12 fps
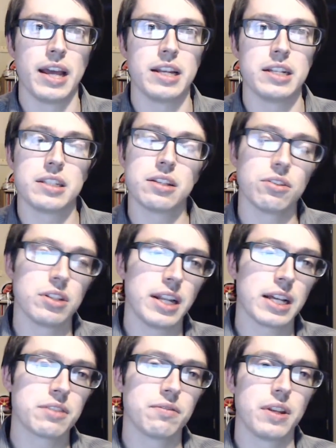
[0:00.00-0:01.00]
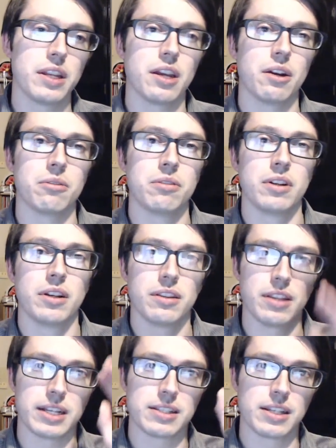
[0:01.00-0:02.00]
And until the next video,
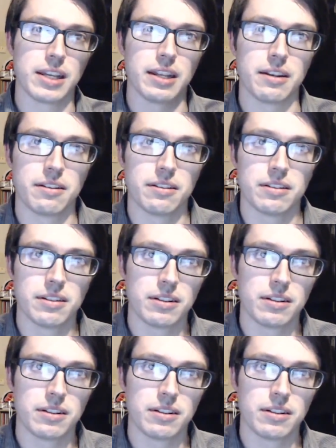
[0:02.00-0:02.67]
thanks again.